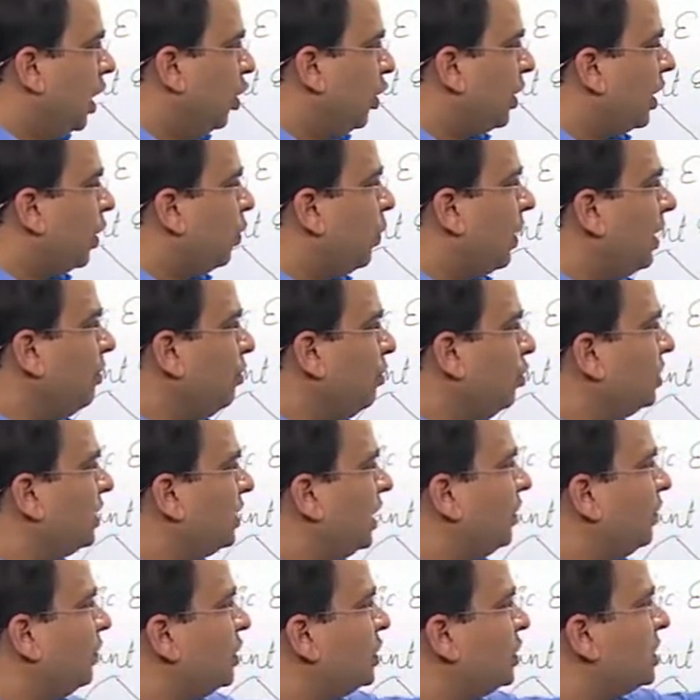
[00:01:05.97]
Okay, one more
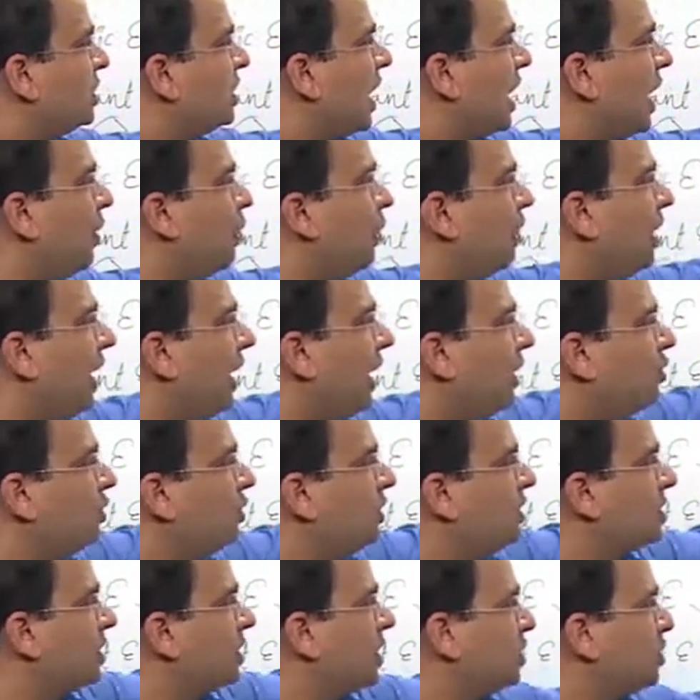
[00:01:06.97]
thing which I would like to
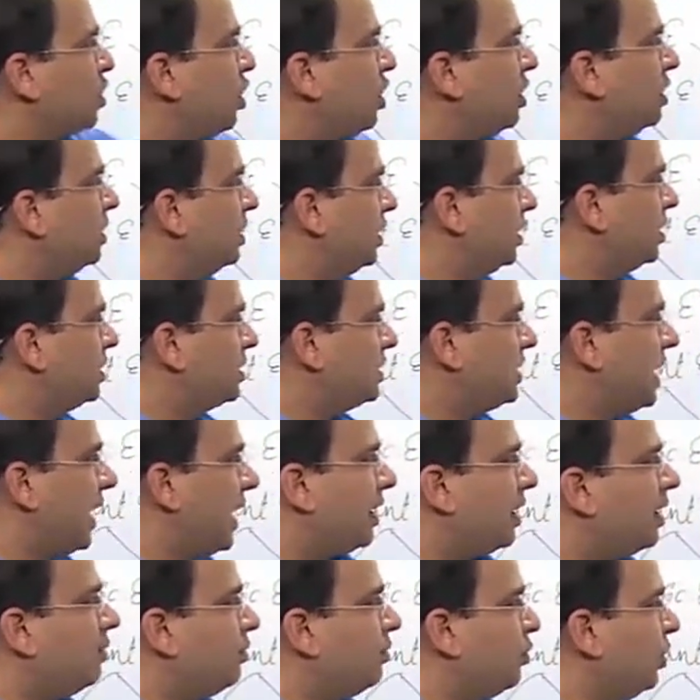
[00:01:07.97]
discuss on this
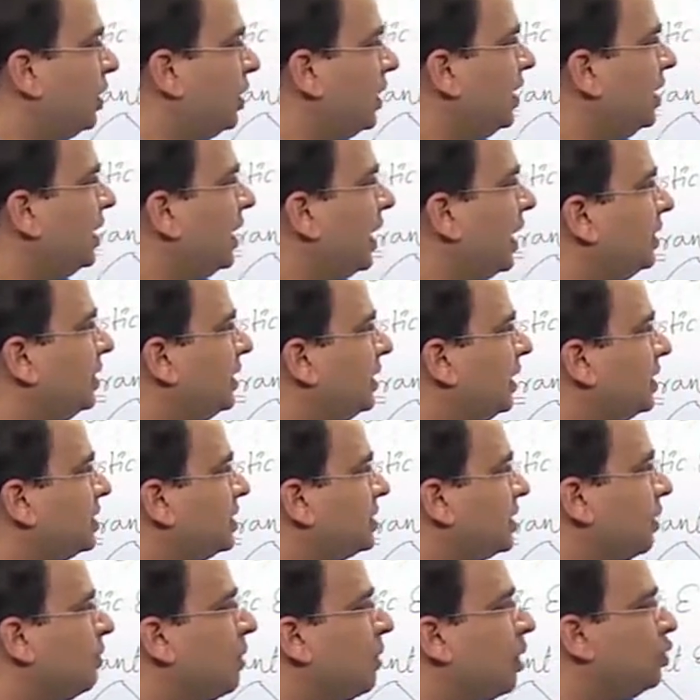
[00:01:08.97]
diagram only, and that
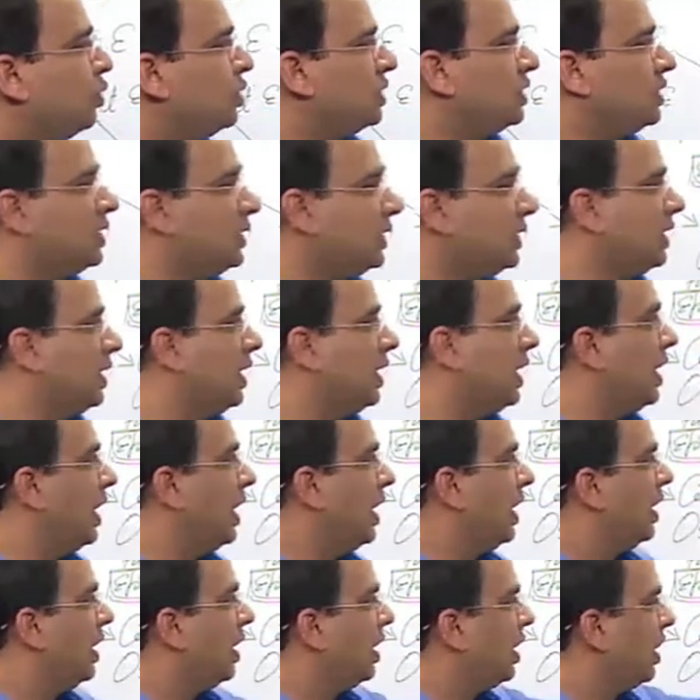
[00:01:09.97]
is about the
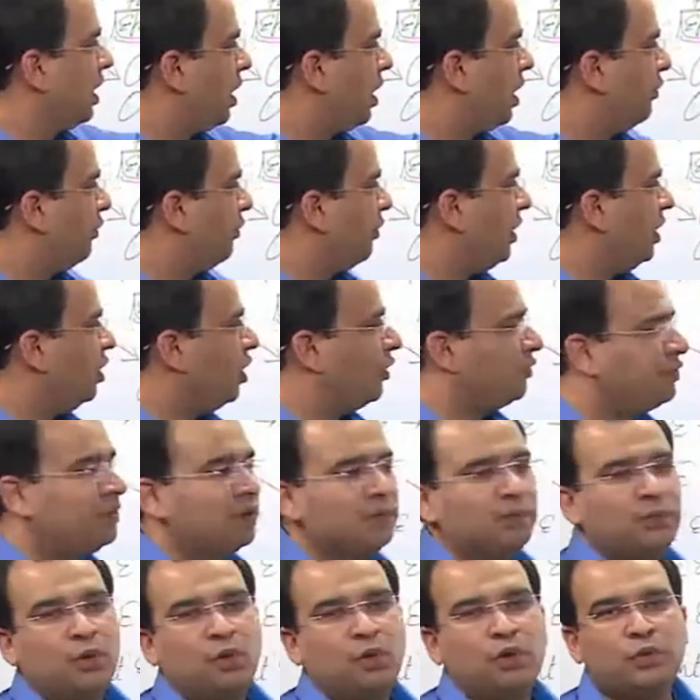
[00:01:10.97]
covering of the
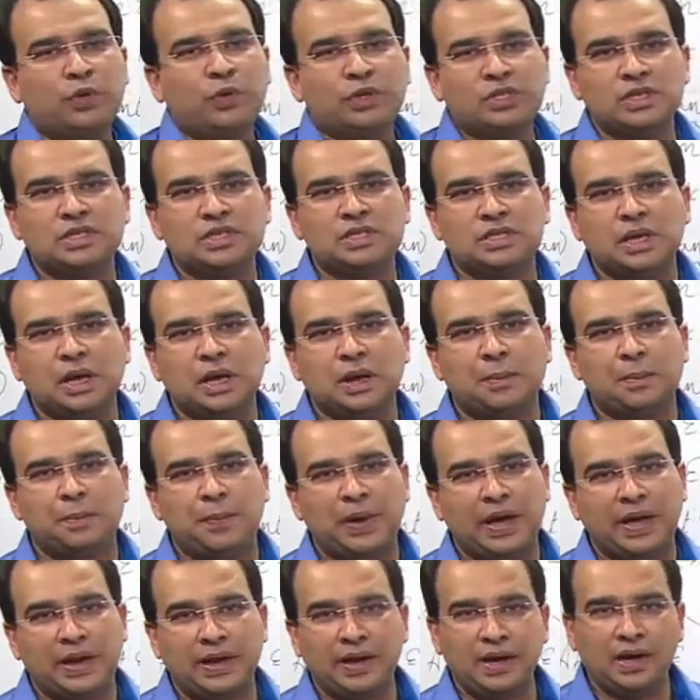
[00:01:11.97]
bone, which is
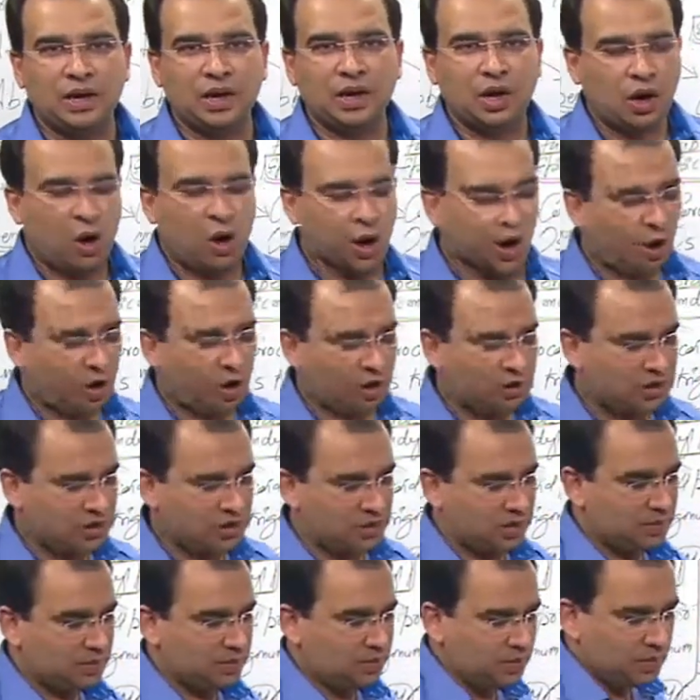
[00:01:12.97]

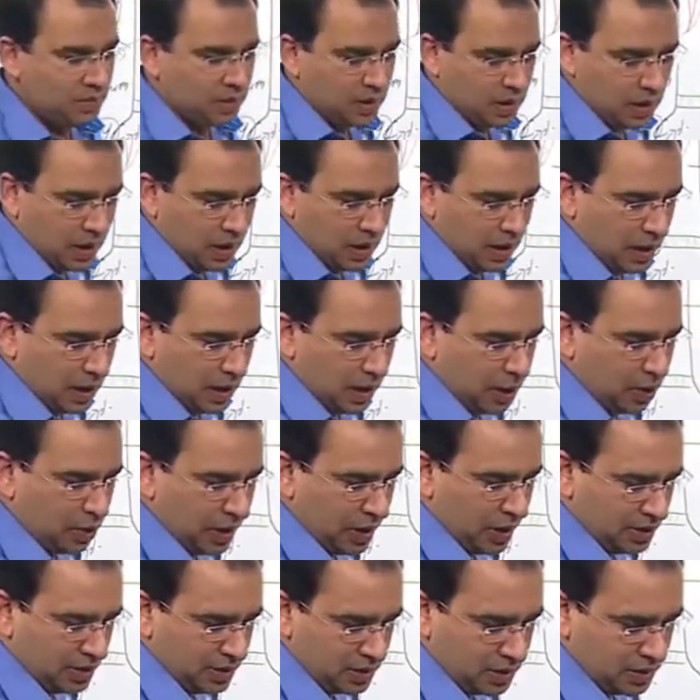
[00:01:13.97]
periosteum. Now
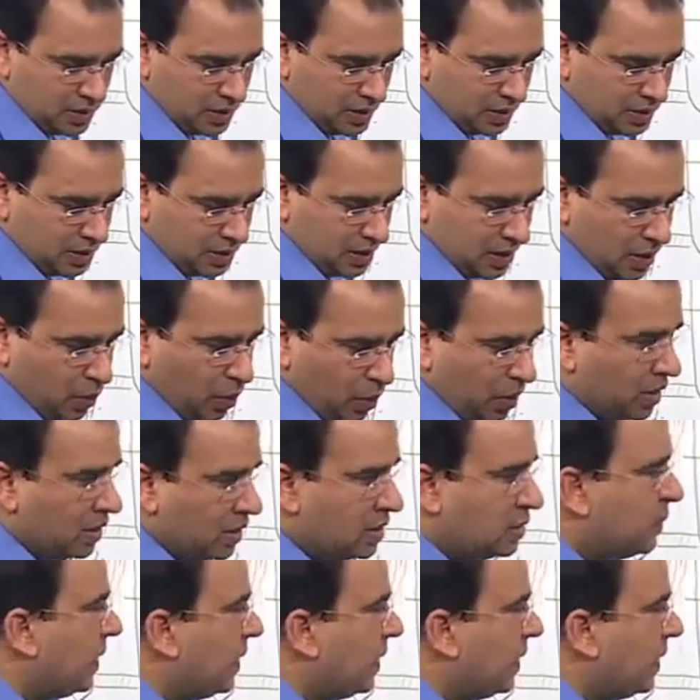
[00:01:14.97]
let's just see what is